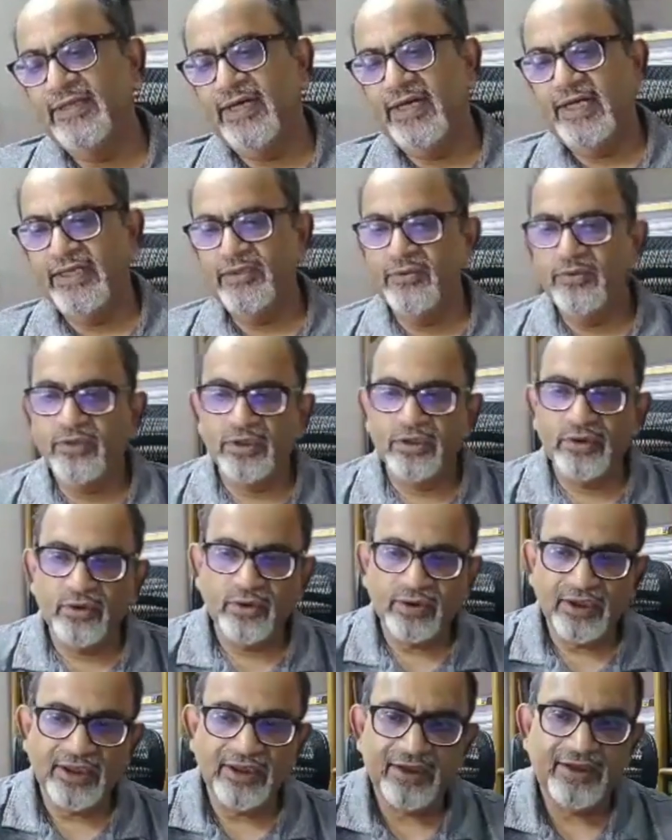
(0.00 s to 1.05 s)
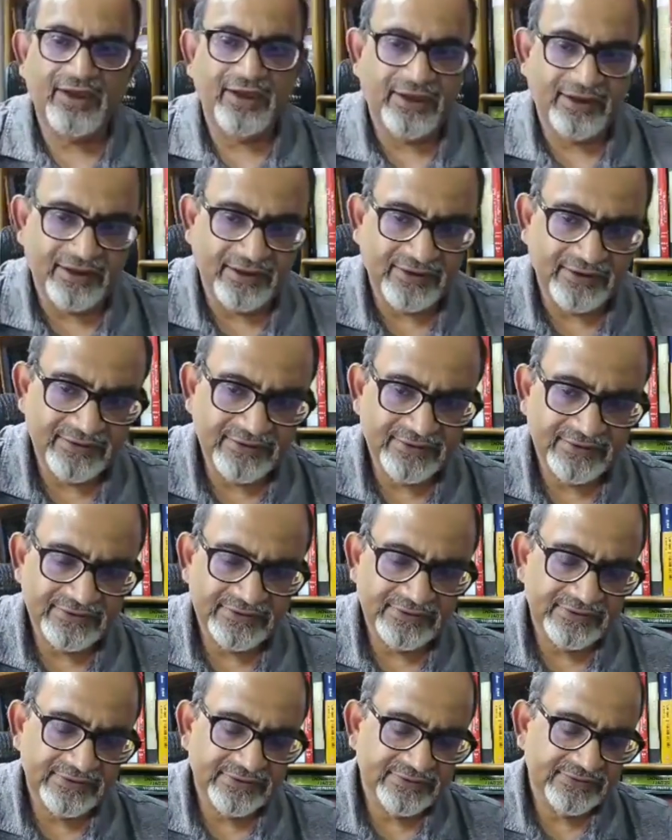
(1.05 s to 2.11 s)
I do not know current data,
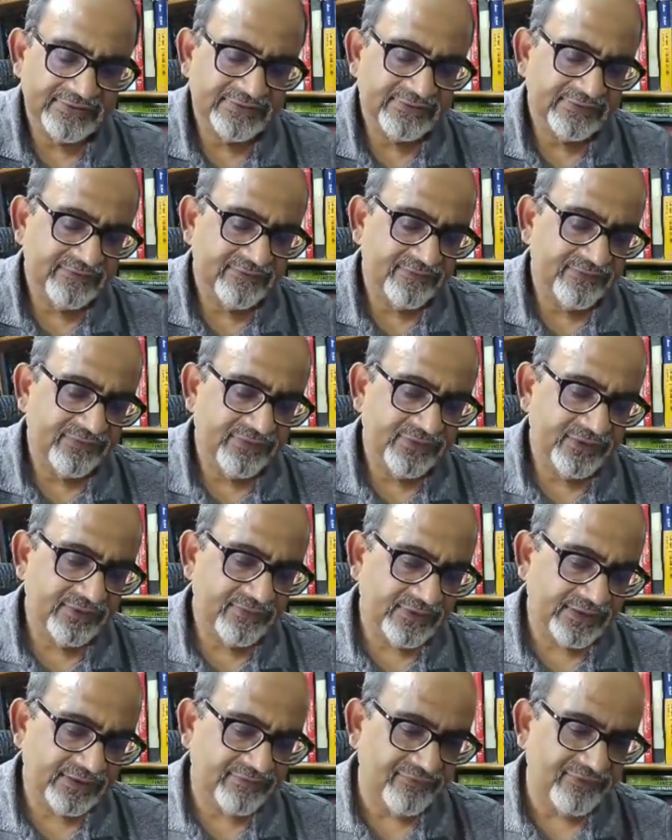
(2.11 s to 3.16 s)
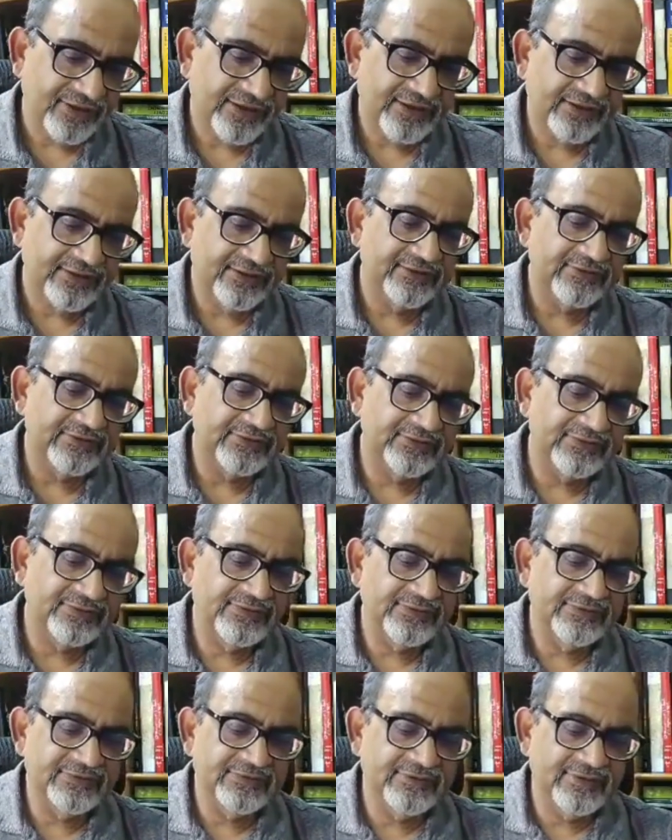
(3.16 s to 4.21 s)
but when
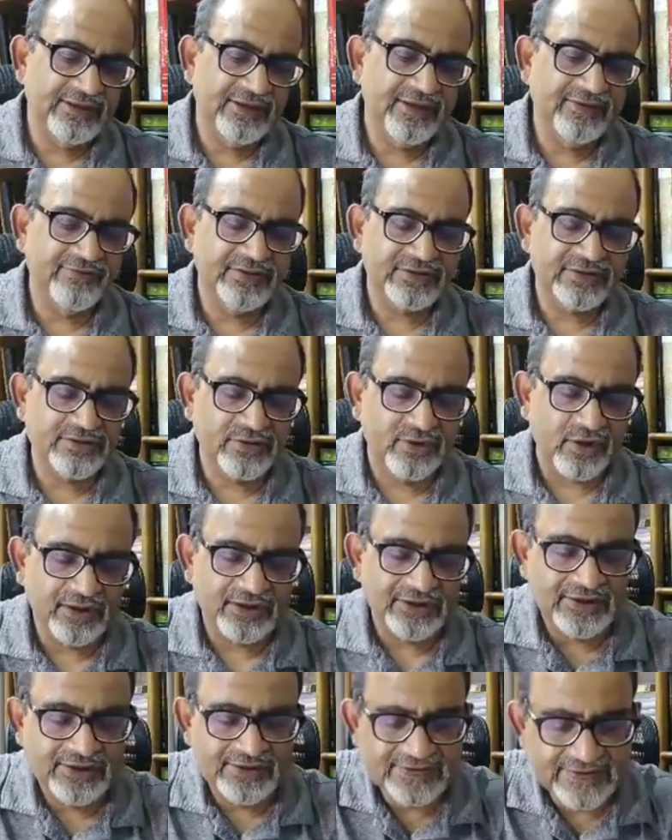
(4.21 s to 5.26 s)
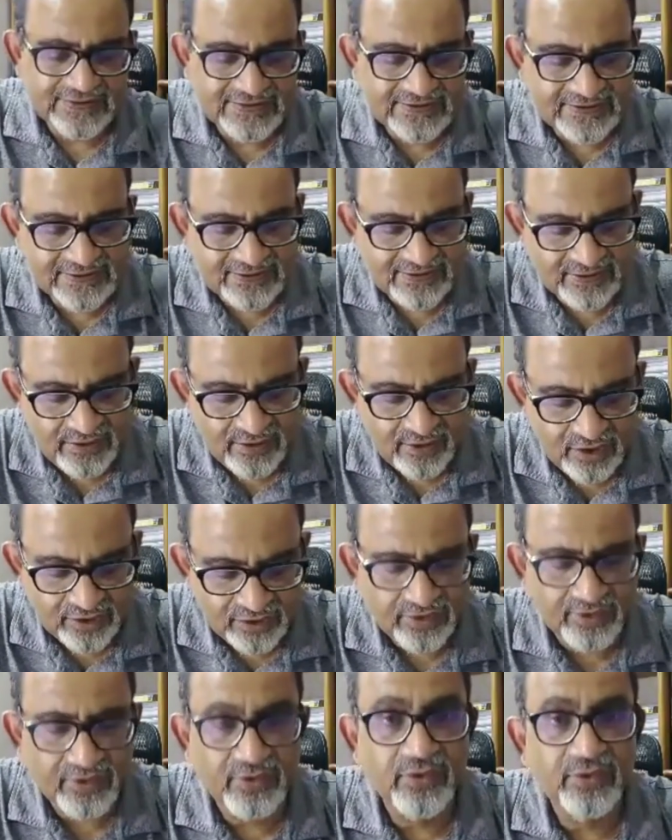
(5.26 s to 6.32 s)
I was taught this long
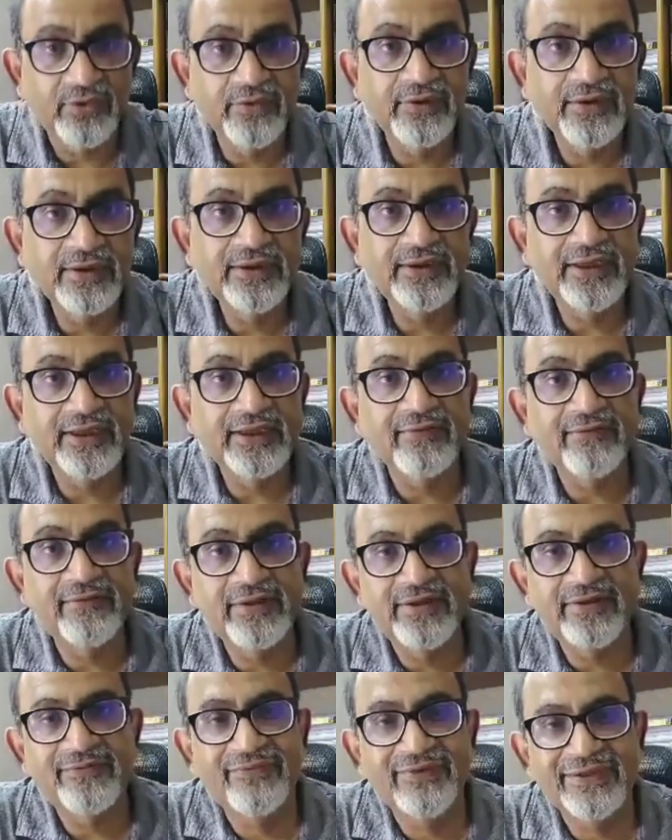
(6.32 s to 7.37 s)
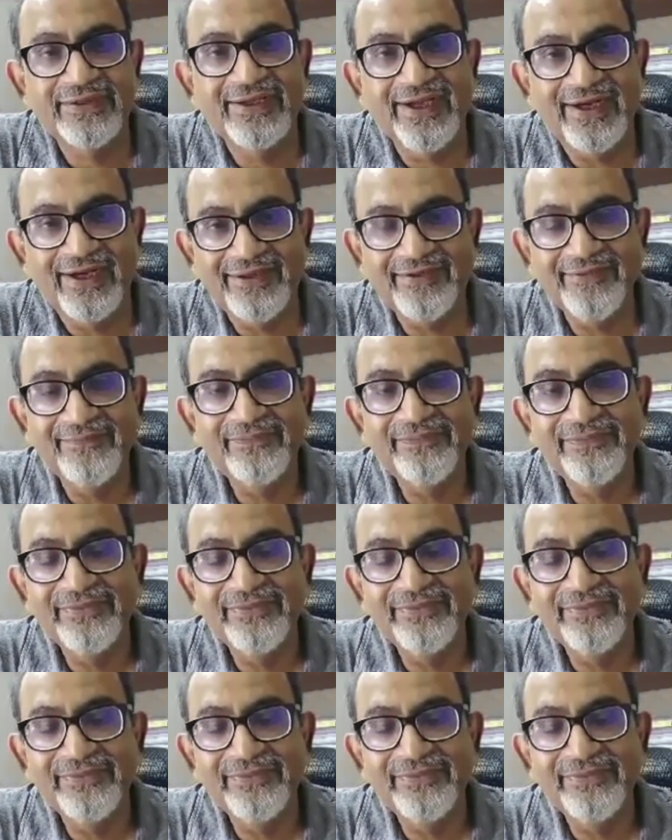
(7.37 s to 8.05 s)
ago and I've lived with that,